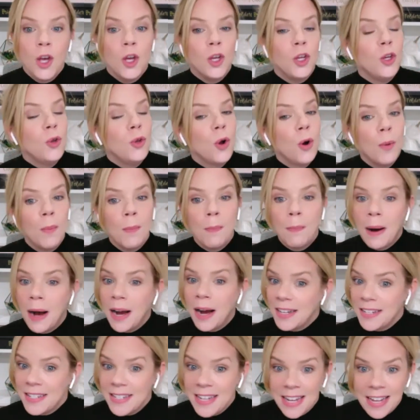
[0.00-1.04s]
You don't
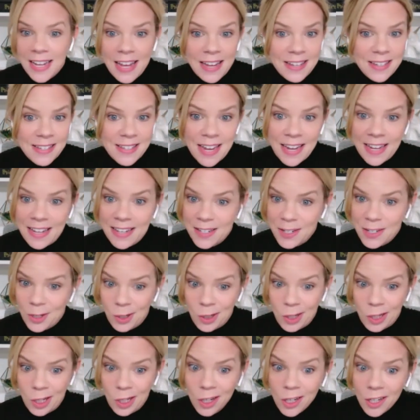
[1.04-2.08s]
mind taking a second to
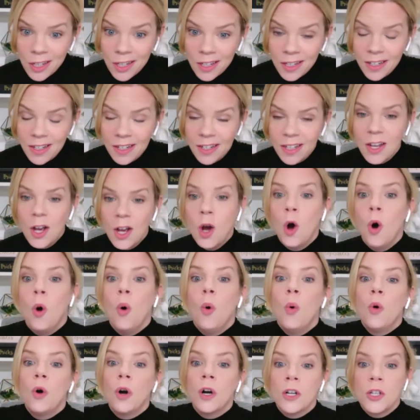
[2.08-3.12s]
look,
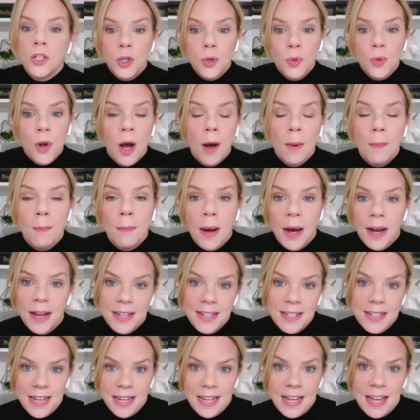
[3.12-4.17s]
or do you not
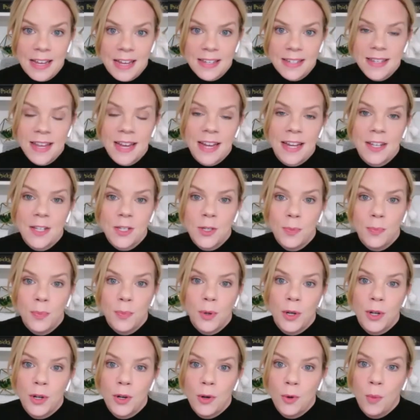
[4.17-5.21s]
mind taking a second to
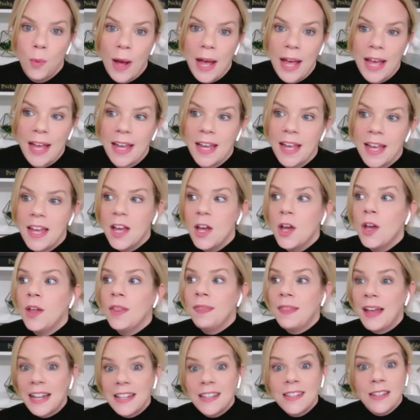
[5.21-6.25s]
put it away?
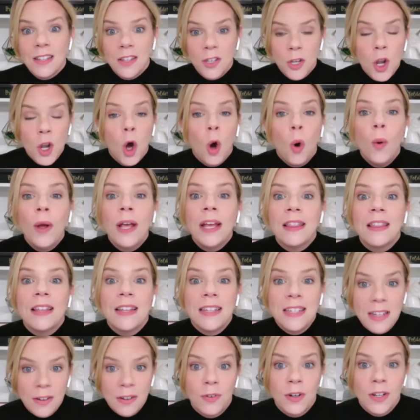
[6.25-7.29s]
That's knowing the
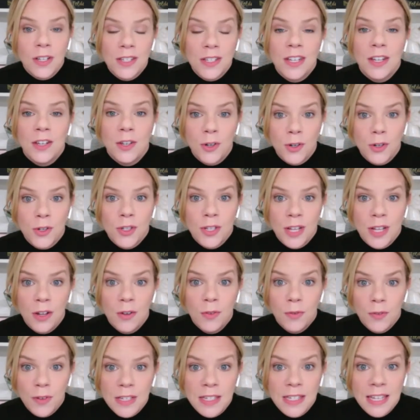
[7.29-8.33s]
difference in
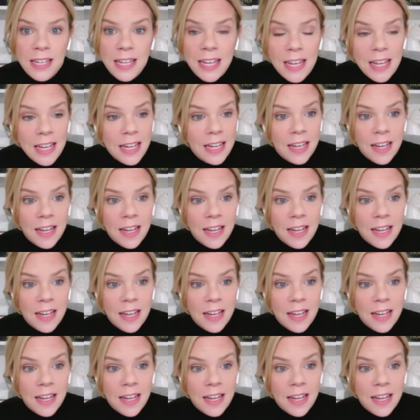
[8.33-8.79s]
yourself is key.